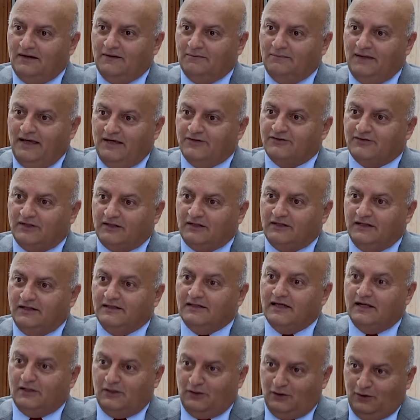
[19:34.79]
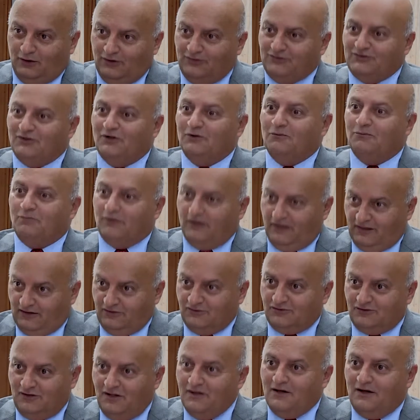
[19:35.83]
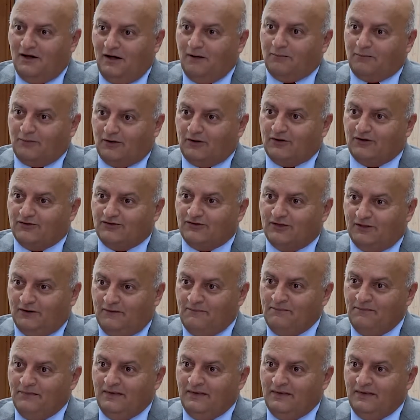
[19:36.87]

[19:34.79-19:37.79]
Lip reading: basically, that it also brings a person,